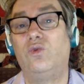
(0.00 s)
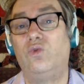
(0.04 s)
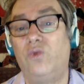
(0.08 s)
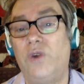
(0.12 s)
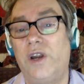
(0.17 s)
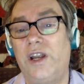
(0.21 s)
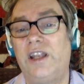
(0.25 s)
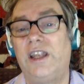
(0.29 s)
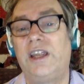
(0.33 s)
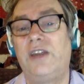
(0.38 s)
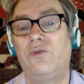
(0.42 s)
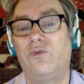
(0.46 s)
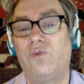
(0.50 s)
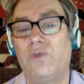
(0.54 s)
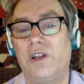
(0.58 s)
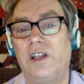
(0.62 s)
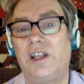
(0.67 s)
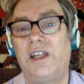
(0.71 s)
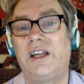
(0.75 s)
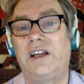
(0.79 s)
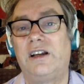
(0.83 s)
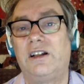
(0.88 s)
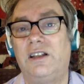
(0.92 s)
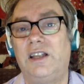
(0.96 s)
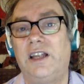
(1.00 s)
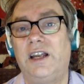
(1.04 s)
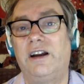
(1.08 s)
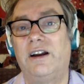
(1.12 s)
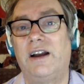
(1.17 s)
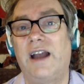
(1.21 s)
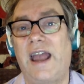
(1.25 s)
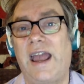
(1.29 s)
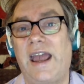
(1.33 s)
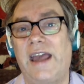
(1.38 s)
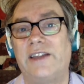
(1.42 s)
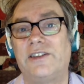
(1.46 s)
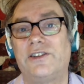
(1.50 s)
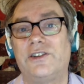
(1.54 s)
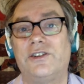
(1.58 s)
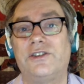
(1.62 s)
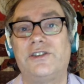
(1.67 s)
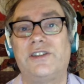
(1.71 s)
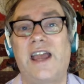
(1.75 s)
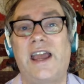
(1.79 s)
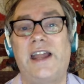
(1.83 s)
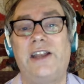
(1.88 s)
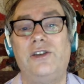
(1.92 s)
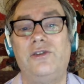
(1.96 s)
with really, really clear
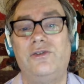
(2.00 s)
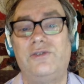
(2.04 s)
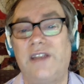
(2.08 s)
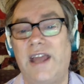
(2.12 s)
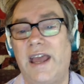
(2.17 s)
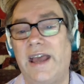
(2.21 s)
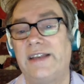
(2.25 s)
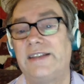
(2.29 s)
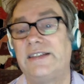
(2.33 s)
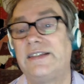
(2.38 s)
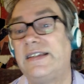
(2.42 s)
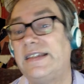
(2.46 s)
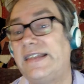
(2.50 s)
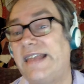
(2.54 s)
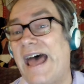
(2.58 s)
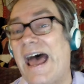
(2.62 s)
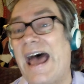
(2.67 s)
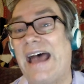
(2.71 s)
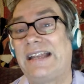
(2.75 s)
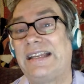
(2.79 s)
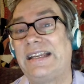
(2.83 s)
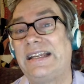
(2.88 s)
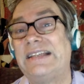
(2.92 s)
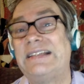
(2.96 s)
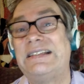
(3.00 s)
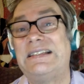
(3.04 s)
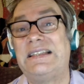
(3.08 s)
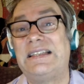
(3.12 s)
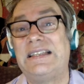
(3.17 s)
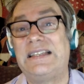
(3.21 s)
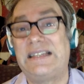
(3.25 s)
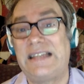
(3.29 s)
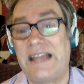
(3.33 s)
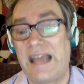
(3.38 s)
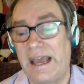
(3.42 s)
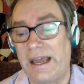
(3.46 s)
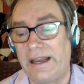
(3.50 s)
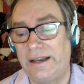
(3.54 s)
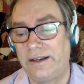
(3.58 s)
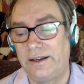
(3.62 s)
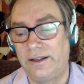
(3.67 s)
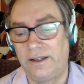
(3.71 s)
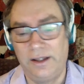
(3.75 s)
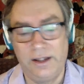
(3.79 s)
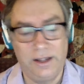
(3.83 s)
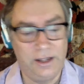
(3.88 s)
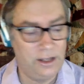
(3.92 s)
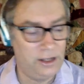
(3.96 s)
answers and you test that instead.
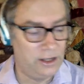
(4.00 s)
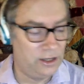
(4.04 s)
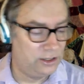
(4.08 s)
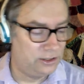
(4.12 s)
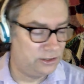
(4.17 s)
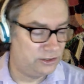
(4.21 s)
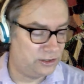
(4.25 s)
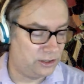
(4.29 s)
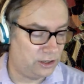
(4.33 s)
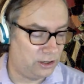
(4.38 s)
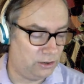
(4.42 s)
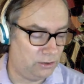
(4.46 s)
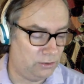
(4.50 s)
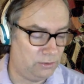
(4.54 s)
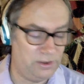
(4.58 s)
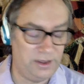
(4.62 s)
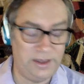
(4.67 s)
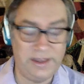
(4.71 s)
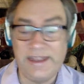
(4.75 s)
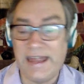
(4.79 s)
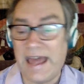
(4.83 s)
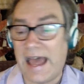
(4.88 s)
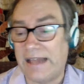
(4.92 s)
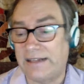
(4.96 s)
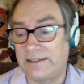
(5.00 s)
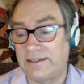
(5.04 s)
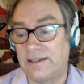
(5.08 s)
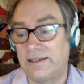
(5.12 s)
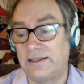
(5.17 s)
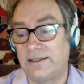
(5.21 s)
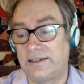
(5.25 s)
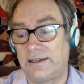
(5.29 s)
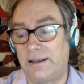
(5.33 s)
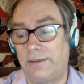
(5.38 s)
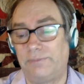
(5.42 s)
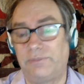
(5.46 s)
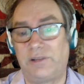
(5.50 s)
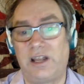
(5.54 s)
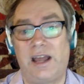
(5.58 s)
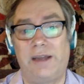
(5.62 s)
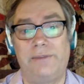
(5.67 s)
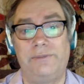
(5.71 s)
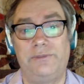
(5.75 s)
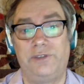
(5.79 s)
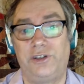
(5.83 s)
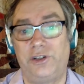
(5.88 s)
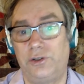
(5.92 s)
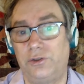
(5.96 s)
So that's
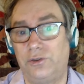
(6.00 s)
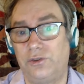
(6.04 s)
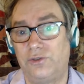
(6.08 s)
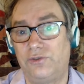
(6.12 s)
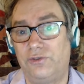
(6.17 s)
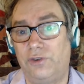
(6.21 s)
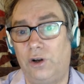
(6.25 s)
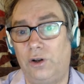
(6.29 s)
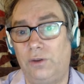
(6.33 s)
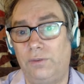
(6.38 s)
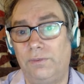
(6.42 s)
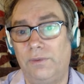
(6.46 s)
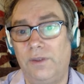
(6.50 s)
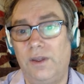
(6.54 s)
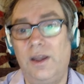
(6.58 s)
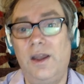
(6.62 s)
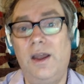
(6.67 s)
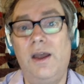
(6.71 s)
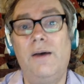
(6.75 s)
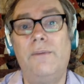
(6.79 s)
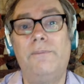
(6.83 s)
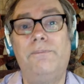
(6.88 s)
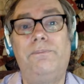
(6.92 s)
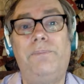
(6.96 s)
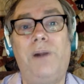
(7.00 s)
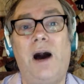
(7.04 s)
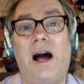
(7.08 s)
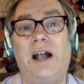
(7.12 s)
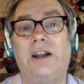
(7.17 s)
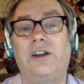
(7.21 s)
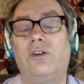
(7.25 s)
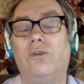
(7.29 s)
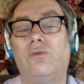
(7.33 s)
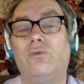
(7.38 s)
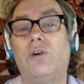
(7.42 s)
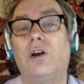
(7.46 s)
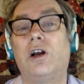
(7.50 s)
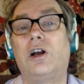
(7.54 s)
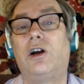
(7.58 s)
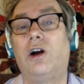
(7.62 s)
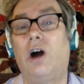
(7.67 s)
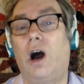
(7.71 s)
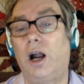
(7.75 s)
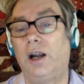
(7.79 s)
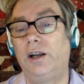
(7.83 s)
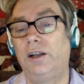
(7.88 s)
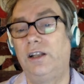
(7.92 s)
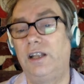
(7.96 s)
sometimes useful. But
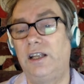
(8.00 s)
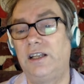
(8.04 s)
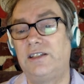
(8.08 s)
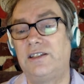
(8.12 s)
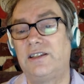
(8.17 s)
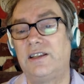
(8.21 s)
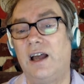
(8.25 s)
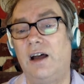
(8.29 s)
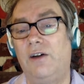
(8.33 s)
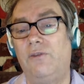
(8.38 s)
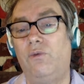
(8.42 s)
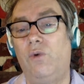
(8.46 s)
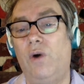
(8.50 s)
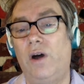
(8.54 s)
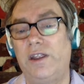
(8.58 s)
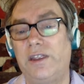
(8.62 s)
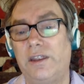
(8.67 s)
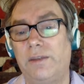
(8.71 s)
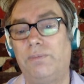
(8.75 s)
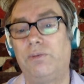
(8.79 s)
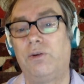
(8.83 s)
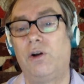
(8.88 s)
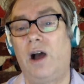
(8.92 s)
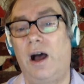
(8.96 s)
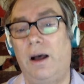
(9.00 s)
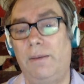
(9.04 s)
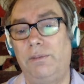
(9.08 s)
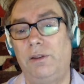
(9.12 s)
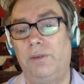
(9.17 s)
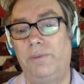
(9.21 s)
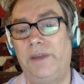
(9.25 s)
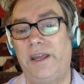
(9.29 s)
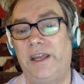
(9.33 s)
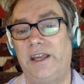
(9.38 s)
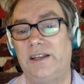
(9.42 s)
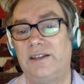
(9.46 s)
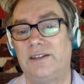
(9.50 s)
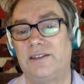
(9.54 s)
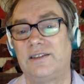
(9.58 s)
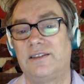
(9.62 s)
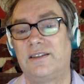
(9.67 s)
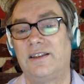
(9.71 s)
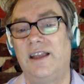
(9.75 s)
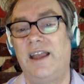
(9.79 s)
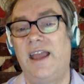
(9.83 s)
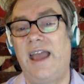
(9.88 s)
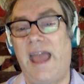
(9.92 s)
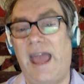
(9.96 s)
regardless of what the problem
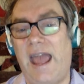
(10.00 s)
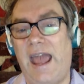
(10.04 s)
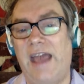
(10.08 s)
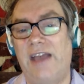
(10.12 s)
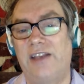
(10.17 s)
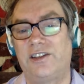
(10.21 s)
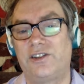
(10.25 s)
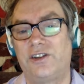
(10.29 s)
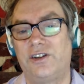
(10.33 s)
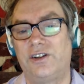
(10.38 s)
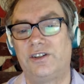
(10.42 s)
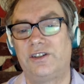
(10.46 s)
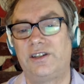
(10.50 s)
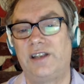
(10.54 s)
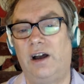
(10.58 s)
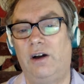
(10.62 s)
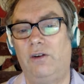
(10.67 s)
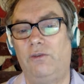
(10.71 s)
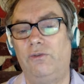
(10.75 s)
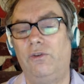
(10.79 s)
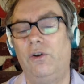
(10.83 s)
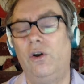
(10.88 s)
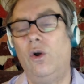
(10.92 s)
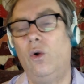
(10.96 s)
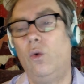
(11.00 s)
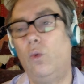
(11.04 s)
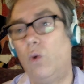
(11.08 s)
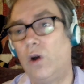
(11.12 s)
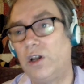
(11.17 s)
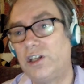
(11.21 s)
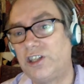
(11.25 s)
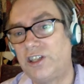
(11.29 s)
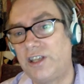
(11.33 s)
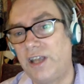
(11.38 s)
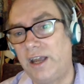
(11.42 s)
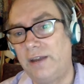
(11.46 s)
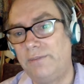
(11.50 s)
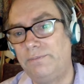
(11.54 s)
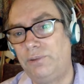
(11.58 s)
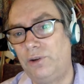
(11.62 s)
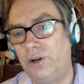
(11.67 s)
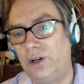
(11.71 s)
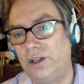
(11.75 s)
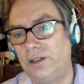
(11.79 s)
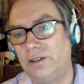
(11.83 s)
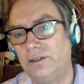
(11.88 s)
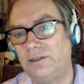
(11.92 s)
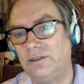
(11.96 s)
is, ask yourself, what's the
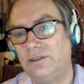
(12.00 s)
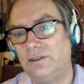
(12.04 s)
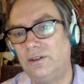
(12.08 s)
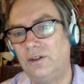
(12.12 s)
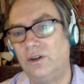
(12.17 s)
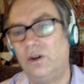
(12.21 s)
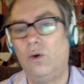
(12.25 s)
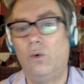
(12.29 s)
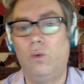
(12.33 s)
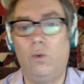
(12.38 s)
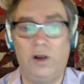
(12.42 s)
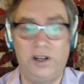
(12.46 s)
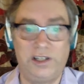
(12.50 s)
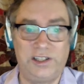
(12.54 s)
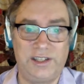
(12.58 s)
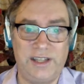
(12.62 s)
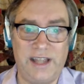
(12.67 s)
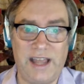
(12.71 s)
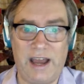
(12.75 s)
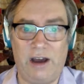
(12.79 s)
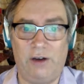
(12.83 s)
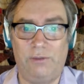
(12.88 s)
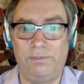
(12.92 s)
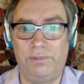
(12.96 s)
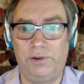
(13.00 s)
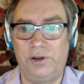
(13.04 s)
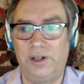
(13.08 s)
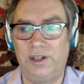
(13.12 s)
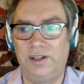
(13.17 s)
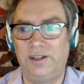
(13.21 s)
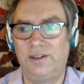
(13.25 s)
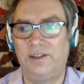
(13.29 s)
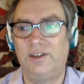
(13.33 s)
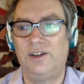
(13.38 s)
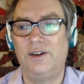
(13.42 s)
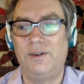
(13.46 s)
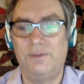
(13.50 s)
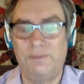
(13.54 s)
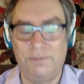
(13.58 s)
input? What's the output?